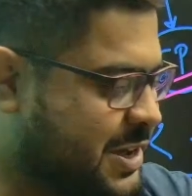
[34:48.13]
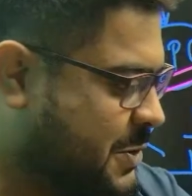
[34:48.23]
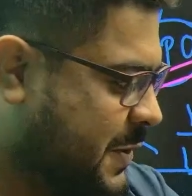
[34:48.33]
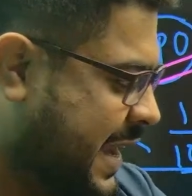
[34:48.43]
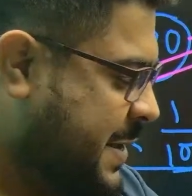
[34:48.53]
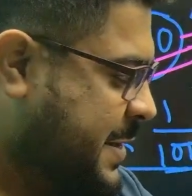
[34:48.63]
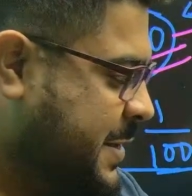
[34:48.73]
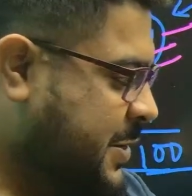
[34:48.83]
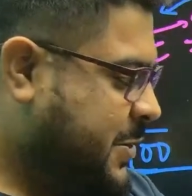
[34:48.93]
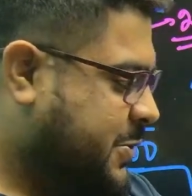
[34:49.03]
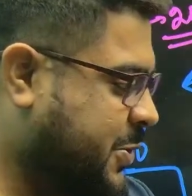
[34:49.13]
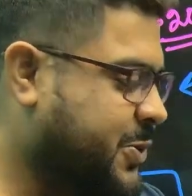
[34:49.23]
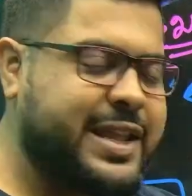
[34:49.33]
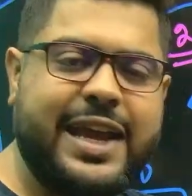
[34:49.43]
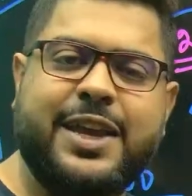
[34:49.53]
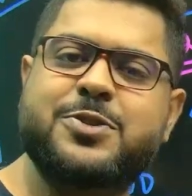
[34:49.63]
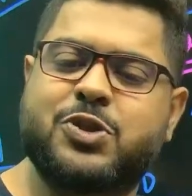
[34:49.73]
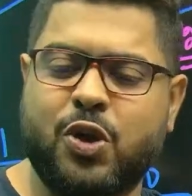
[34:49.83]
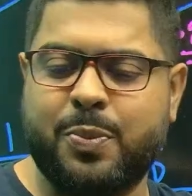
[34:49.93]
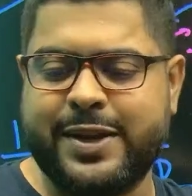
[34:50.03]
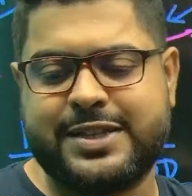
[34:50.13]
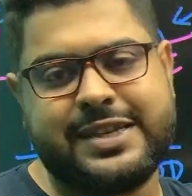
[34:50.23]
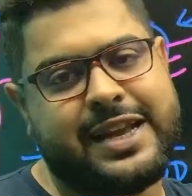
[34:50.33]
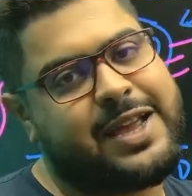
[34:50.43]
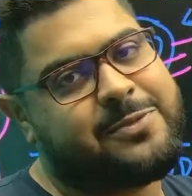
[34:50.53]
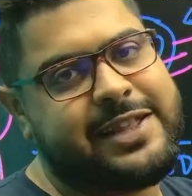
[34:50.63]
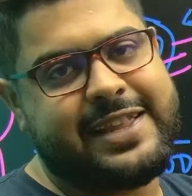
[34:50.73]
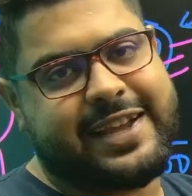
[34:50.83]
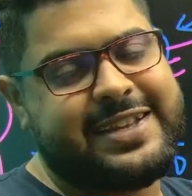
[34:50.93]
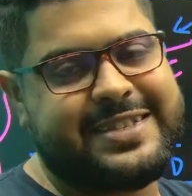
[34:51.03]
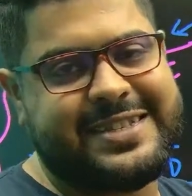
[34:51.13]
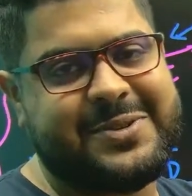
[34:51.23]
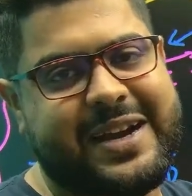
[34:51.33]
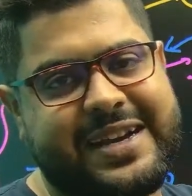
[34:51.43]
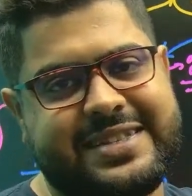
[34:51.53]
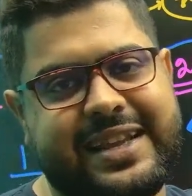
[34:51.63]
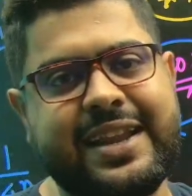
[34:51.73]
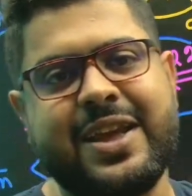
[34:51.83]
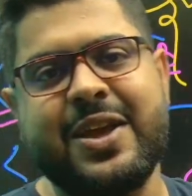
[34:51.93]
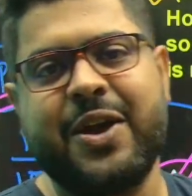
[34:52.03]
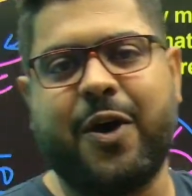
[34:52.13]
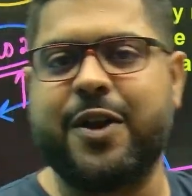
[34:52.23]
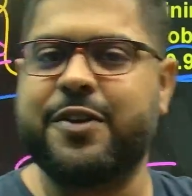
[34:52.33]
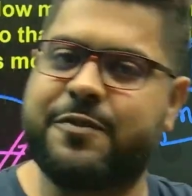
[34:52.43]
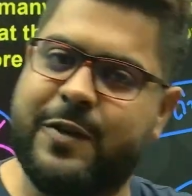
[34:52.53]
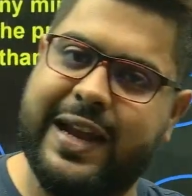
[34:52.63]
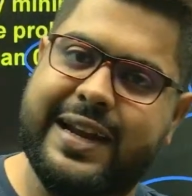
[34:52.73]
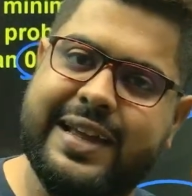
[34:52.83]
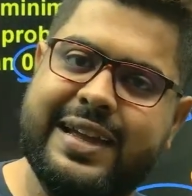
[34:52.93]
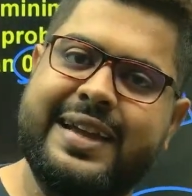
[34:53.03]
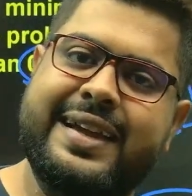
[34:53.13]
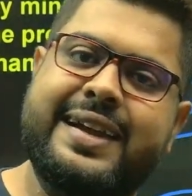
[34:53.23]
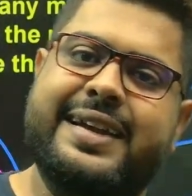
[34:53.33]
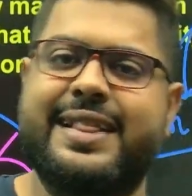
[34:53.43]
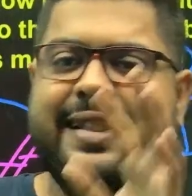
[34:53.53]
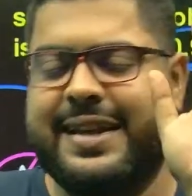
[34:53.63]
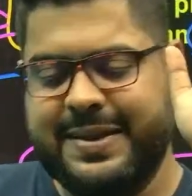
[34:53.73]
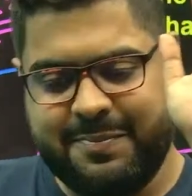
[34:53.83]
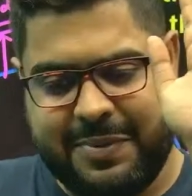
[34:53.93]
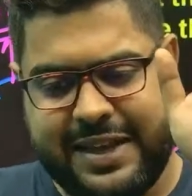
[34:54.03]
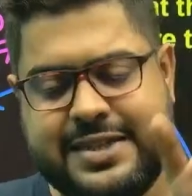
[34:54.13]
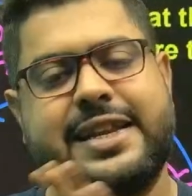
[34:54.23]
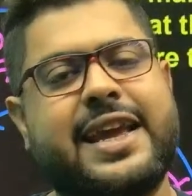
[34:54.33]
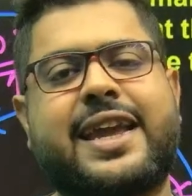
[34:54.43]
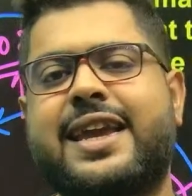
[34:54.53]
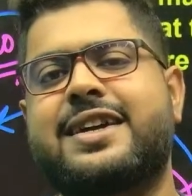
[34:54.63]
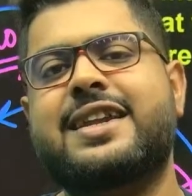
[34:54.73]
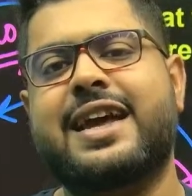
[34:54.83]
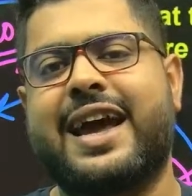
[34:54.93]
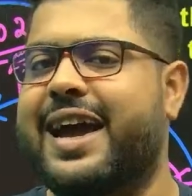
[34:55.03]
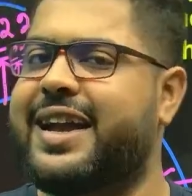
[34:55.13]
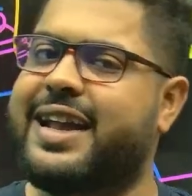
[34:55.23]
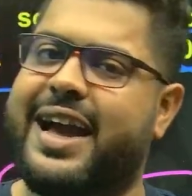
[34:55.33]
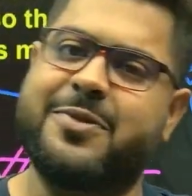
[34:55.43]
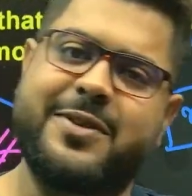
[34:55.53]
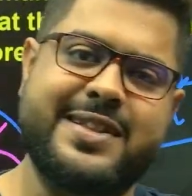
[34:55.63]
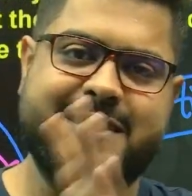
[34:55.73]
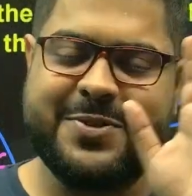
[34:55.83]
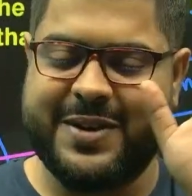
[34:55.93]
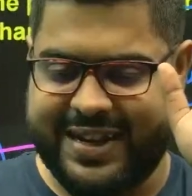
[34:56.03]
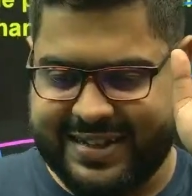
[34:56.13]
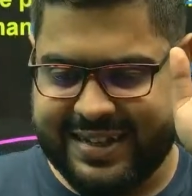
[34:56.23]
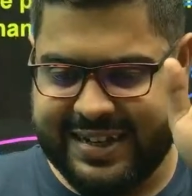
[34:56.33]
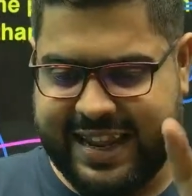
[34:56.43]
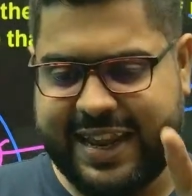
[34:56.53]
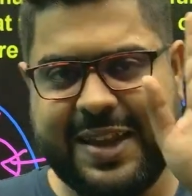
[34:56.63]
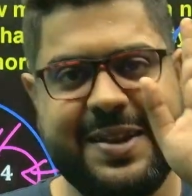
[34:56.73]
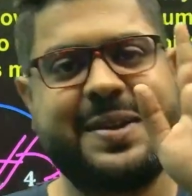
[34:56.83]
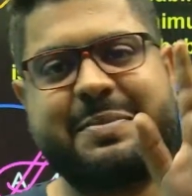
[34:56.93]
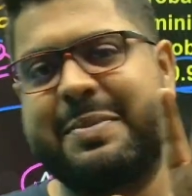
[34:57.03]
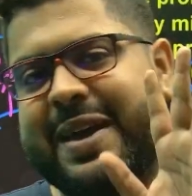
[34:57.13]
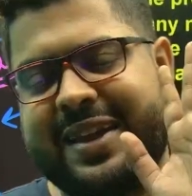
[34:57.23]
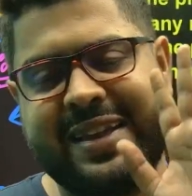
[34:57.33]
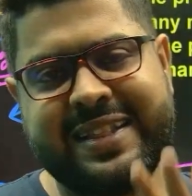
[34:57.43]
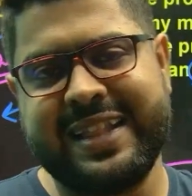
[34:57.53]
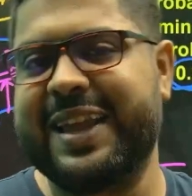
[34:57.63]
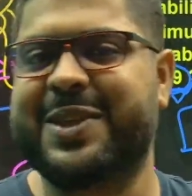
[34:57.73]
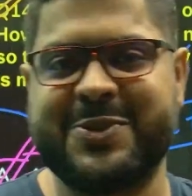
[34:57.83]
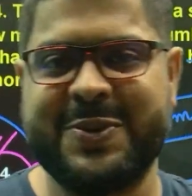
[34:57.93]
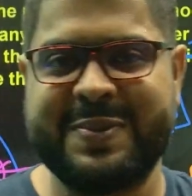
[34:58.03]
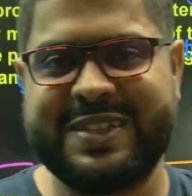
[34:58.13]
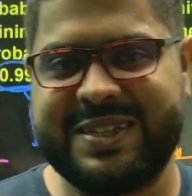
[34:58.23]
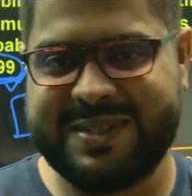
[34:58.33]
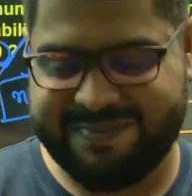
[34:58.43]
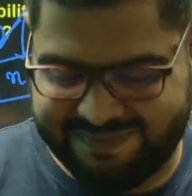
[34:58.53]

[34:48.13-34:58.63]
Okay. So thank you so much. I will again see you guys then on Friday. Till then, please take care, and I will see you guys. Take care. Bye bye. Thank you so much.